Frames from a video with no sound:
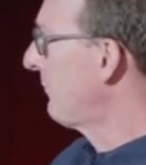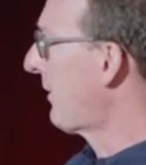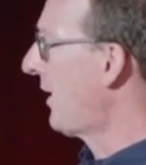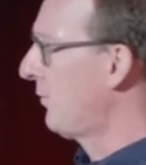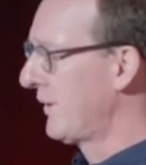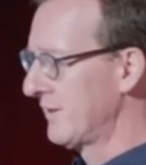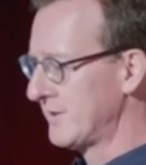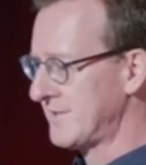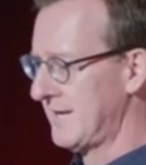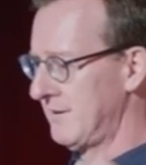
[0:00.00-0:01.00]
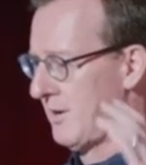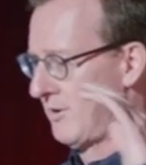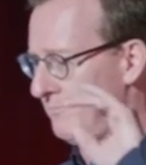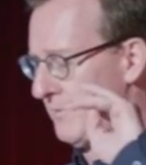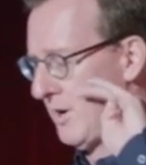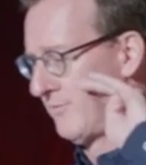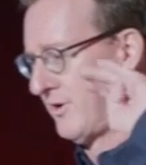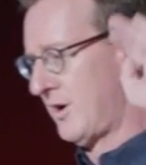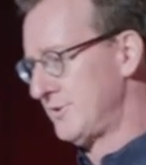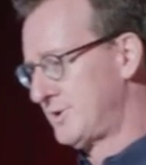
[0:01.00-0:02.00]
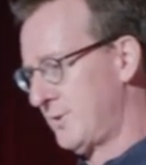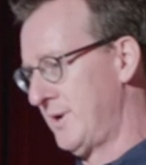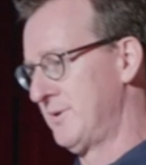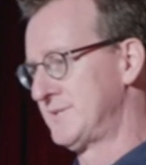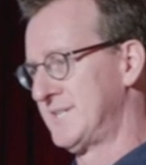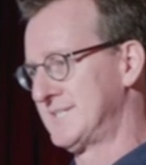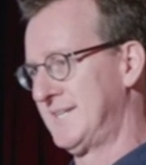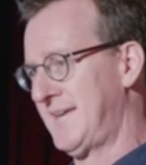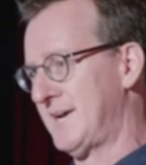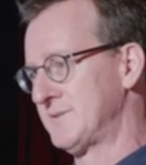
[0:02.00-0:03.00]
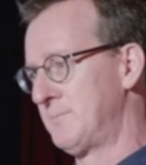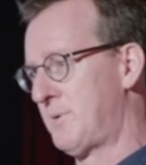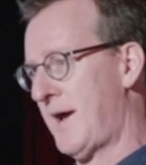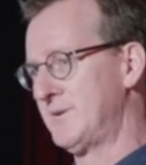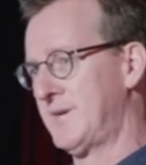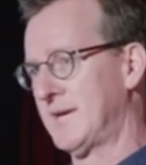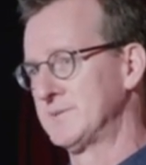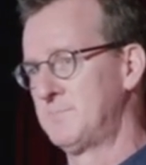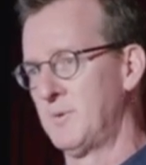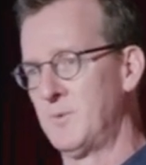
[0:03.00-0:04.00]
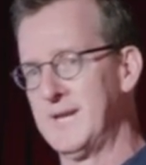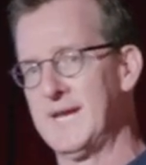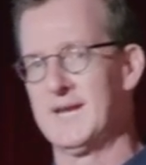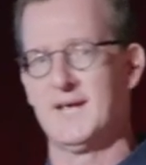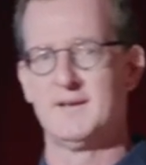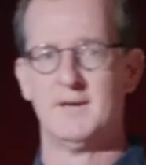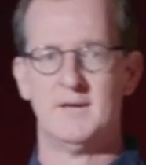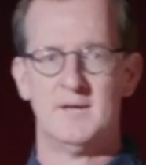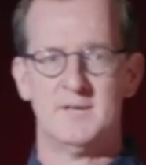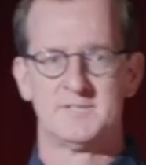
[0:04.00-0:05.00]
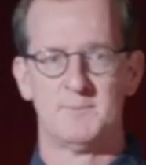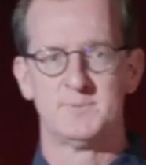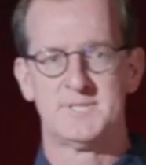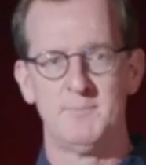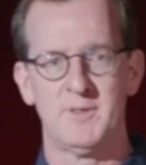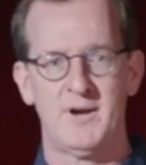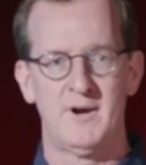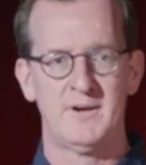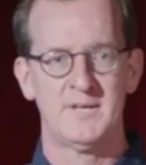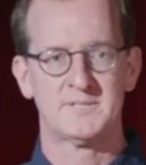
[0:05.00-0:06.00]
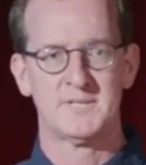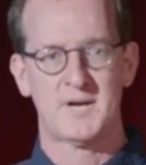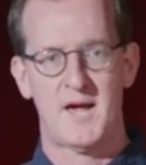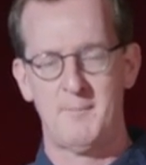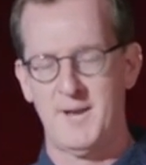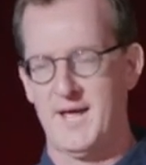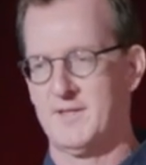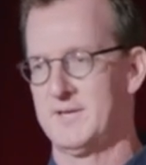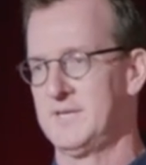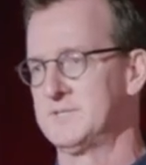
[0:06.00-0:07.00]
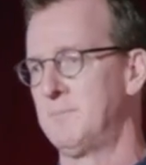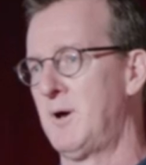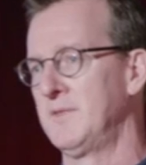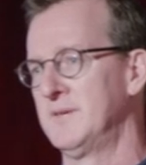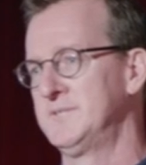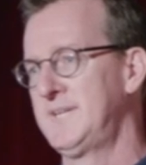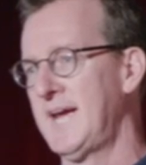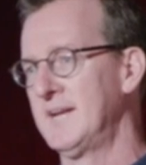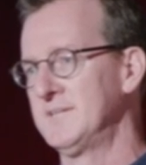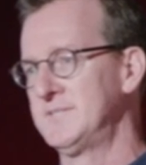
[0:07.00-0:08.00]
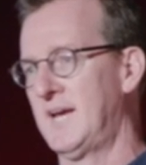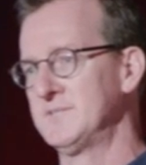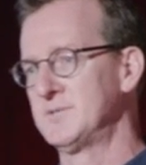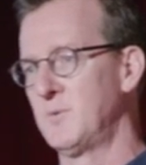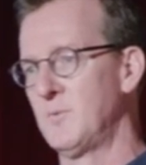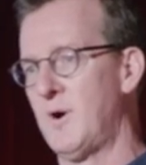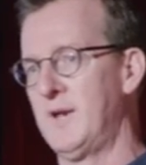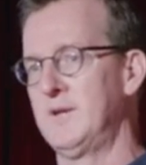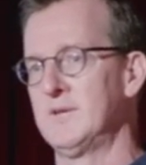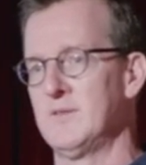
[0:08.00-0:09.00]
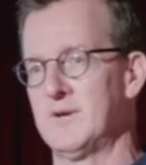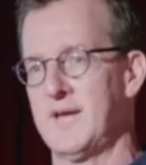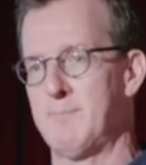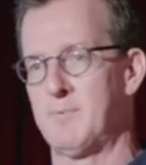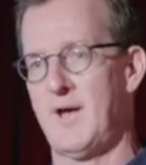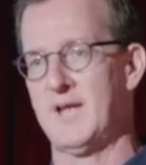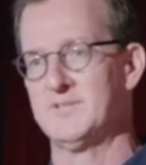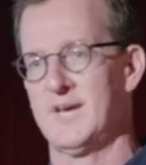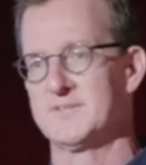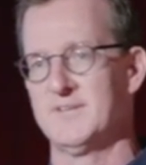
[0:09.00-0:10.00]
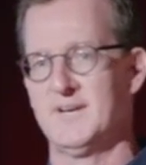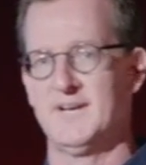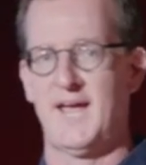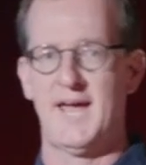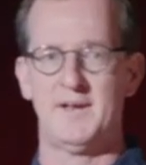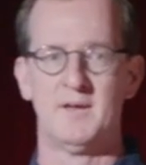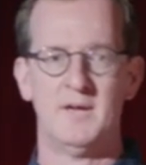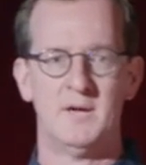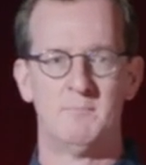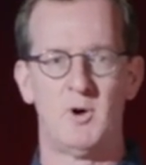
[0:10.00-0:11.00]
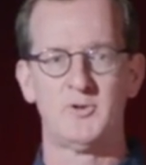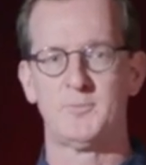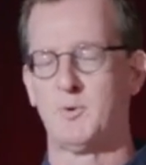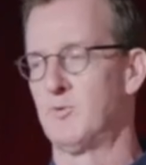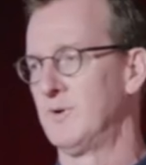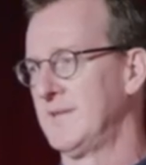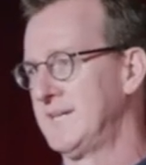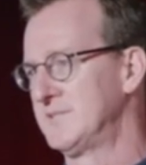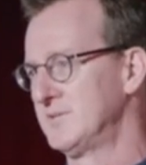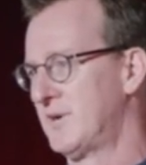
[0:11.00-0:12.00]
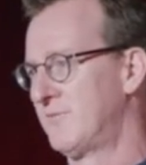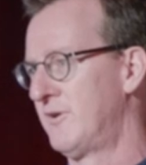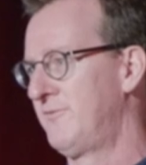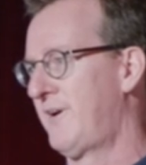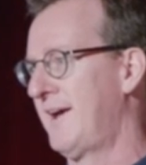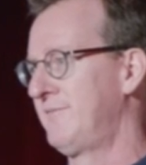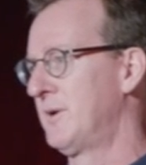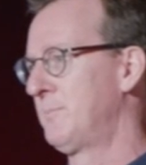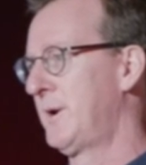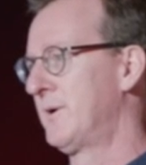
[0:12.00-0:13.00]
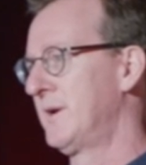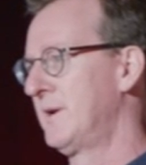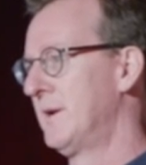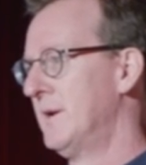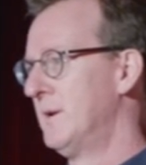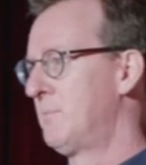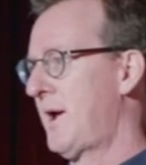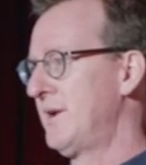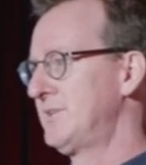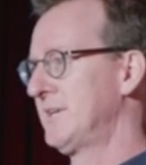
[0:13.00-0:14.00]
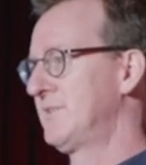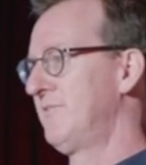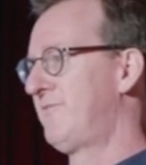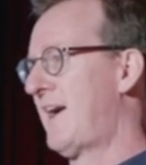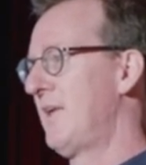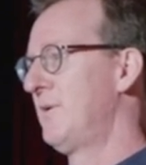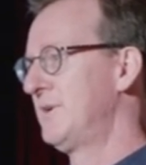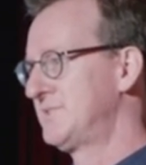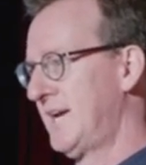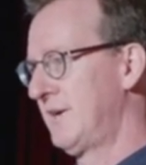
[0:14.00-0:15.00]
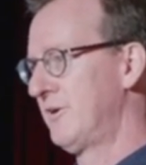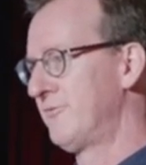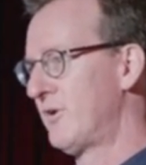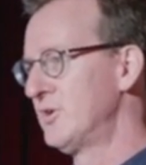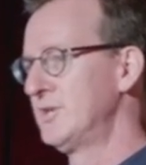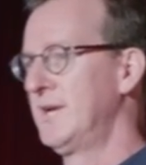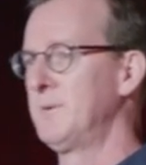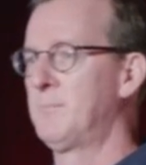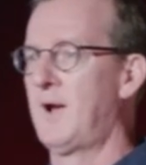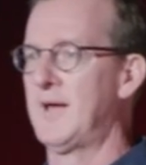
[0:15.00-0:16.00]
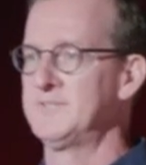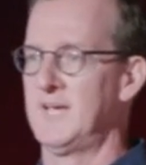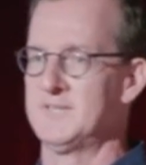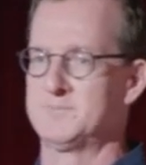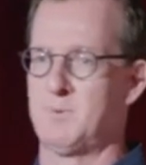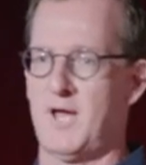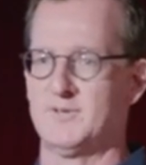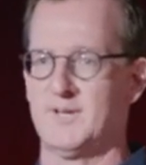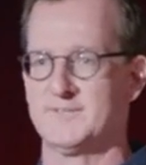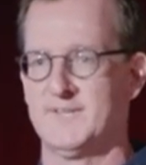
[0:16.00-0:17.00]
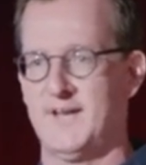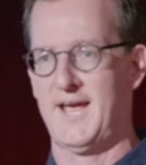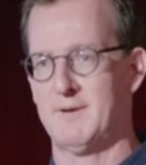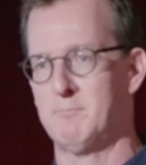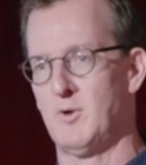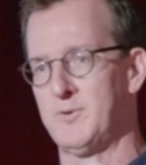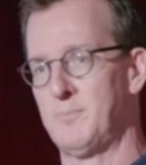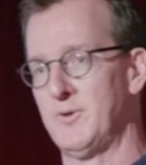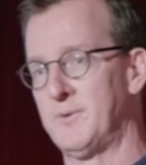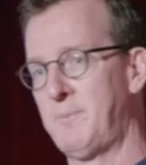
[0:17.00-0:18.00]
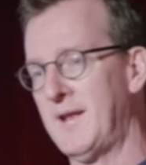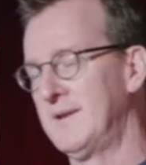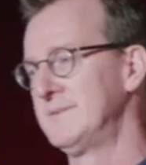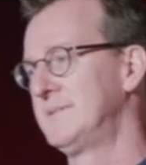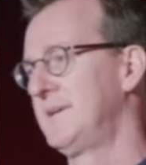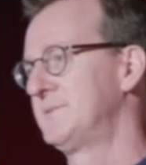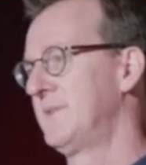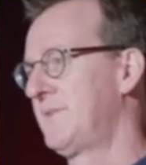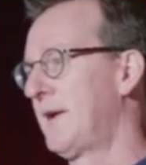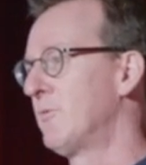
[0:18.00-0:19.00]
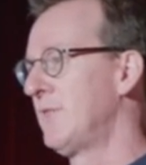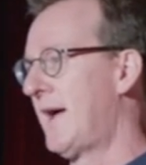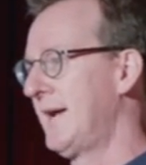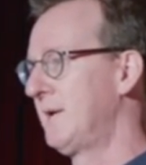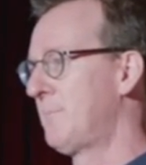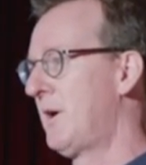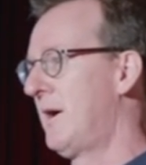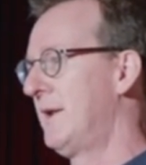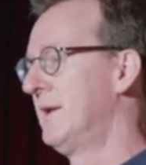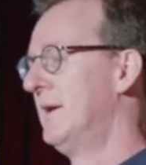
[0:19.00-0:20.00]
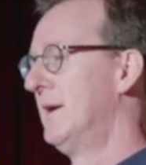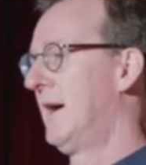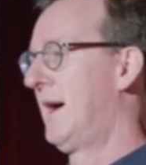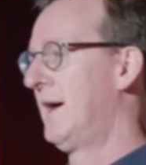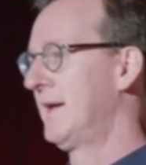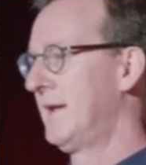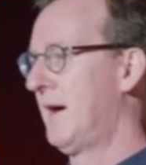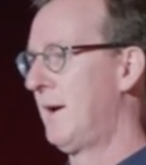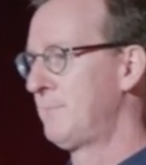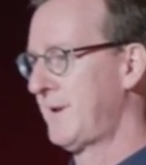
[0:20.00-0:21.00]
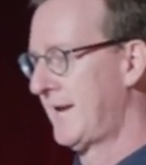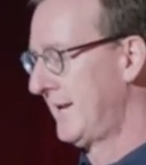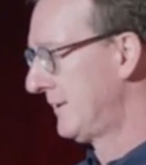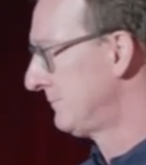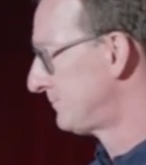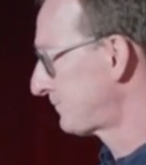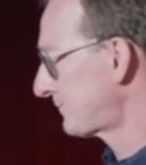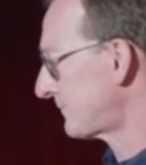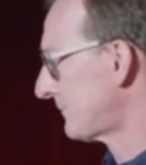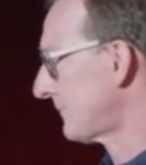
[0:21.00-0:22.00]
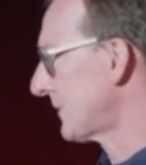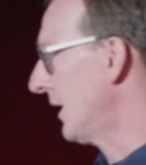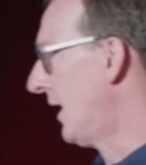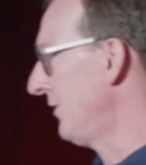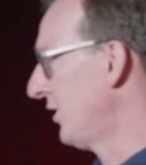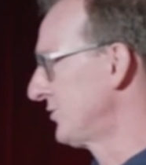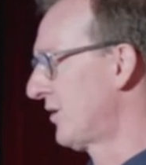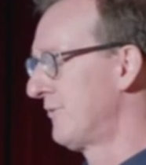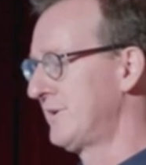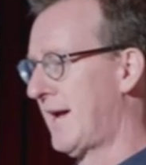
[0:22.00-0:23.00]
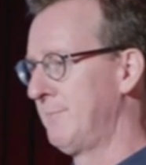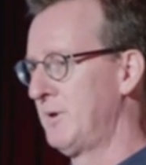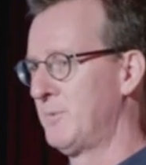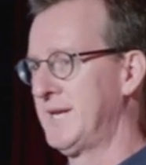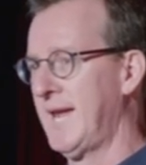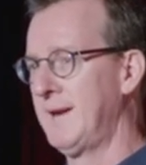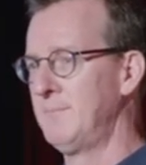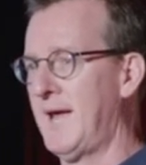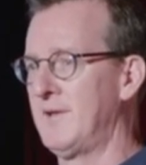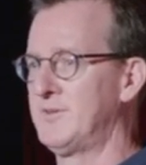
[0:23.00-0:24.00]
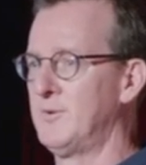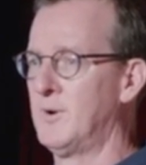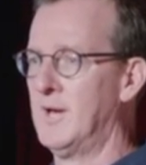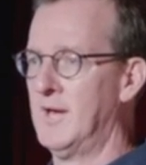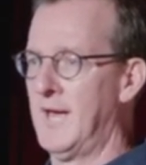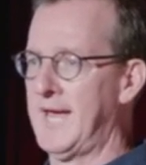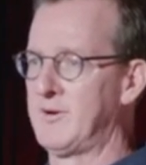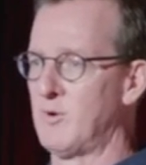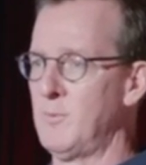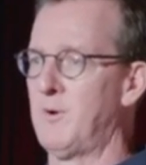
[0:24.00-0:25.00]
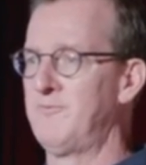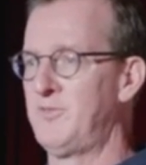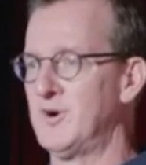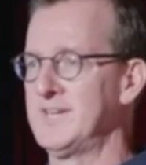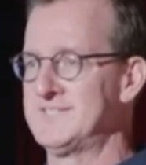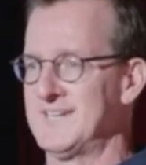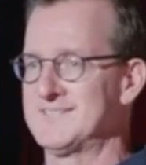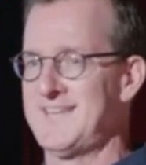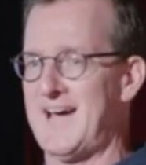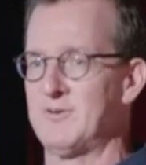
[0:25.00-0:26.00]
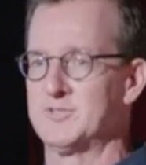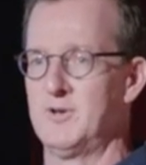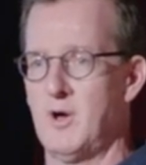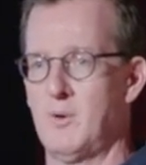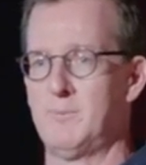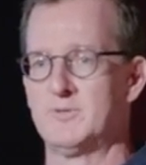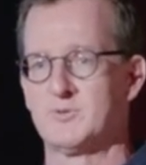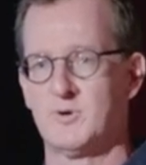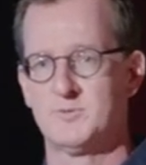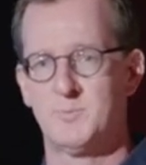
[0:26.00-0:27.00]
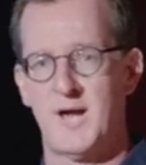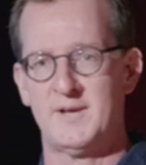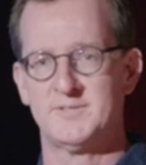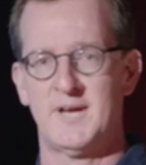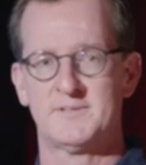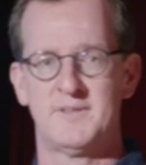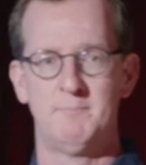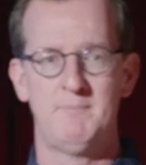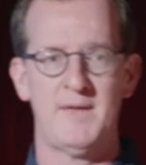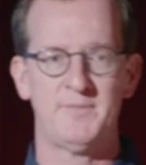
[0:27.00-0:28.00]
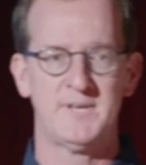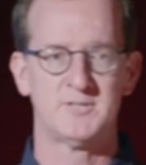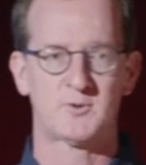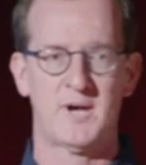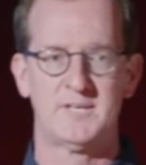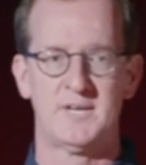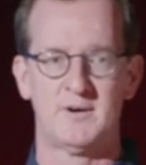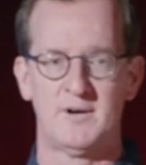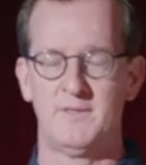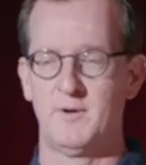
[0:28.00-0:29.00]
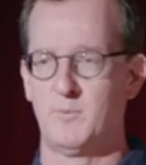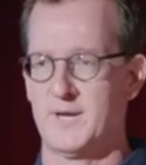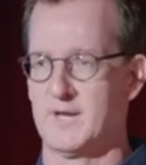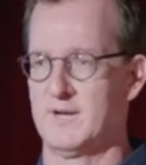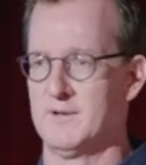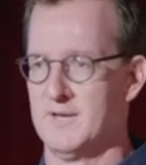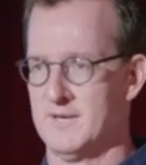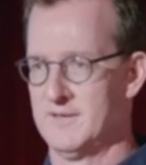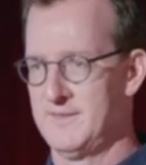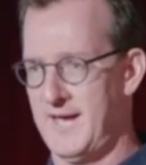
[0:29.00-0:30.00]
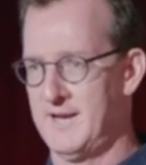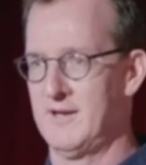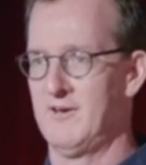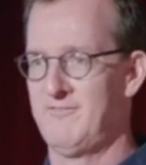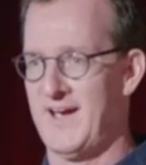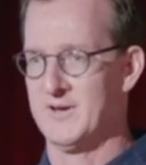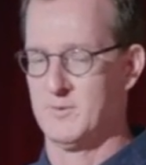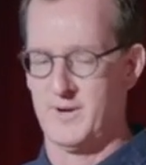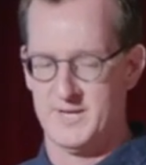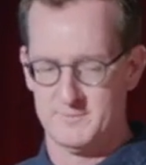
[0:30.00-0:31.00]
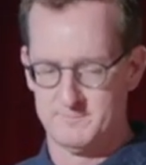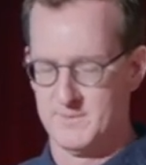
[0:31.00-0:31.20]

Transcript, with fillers: But we looked at overall two hundred sixty thousand projects. But we needed some similarities and commonalities among this data set. So we wanted to look at projects that had had multiple releases over a five-year period. projects that followed a standard versioning process, projects had multiple dependencies that they relied upon uh, and updated uh, those over time. And we came down to a group of thirty-six thousand open source projects that met these criteria that we could then evaluate.